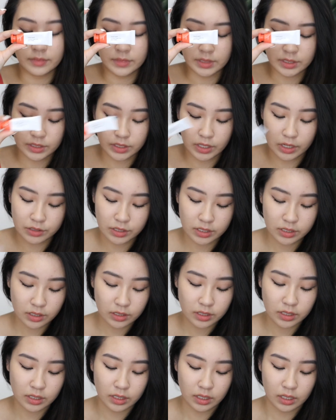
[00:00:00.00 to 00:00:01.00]
So I'm just
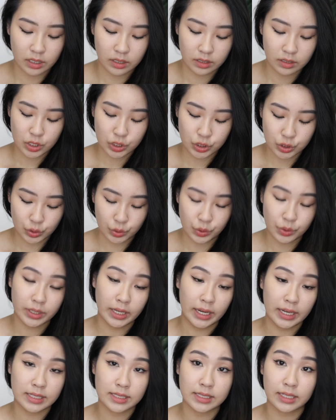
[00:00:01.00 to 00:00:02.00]
gonna show you
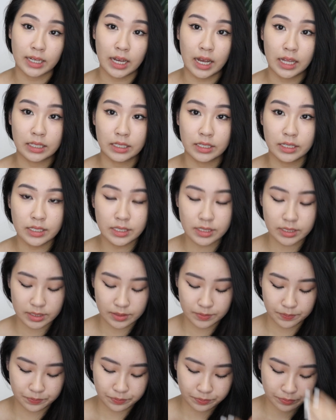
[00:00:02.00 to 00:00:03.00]
guys the colors.
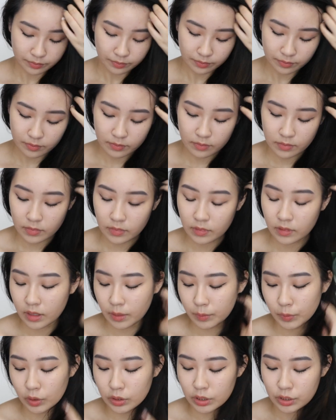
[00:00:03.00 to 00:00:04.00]

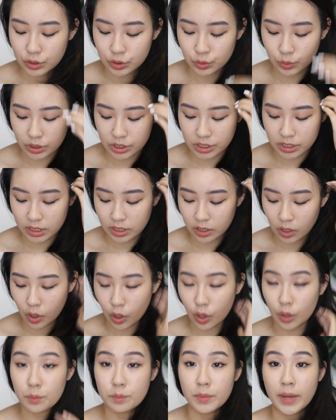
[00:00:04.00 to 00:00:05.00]
I'm gonna swatch it
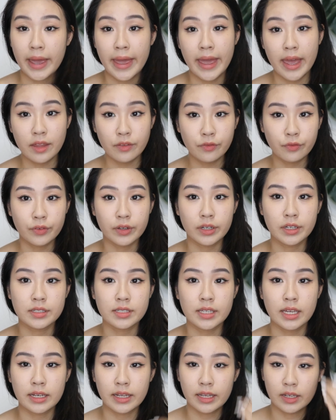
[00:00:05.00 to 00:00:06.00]
on my hand
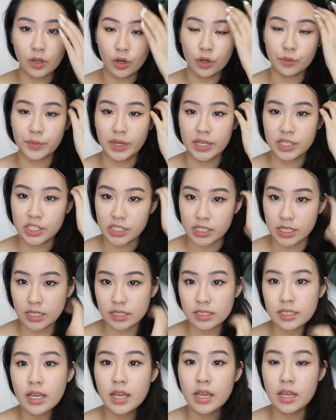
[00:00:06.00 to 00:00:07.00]
first and then on my
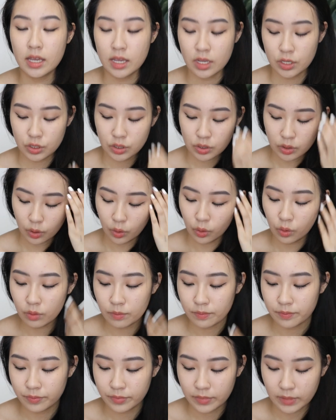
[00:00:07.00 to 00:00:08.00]
cheeks.
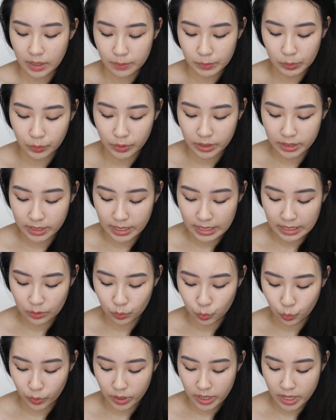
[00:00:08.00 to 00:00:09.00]
So I'm going
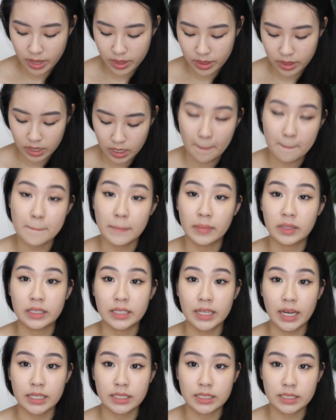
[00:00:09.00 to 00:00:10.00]
in with
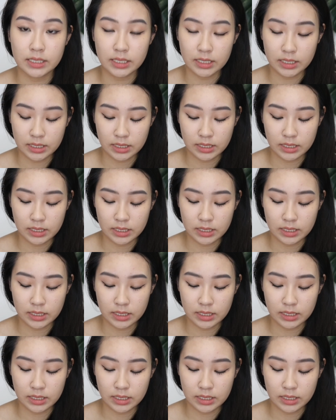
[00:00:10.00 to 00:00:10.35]
Dusk.